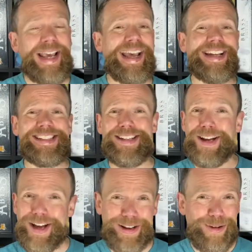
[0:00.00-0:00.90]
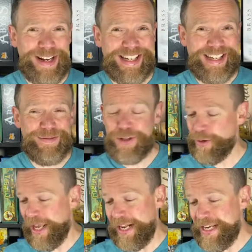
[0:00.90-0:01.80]
It's not going to give you
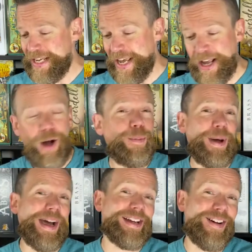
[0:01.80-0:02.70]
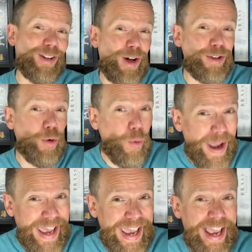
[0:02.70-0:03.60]
any help along the
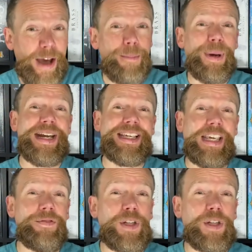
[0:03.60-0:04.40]
way, but it gives you